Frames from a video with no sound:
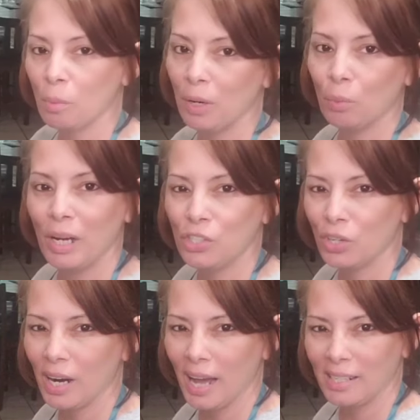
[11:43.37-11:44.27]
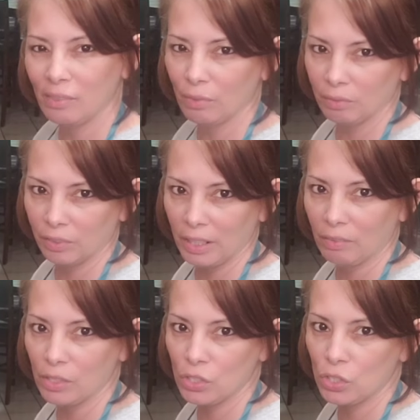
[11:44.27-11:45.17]
so many ways you can add different
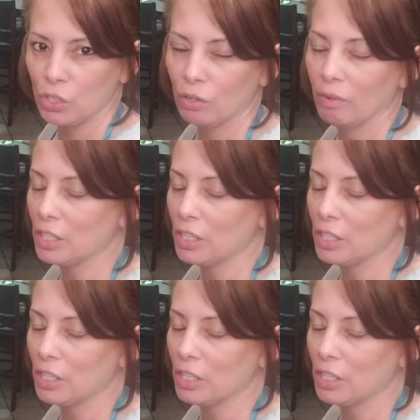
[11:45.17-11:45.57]
flavors to your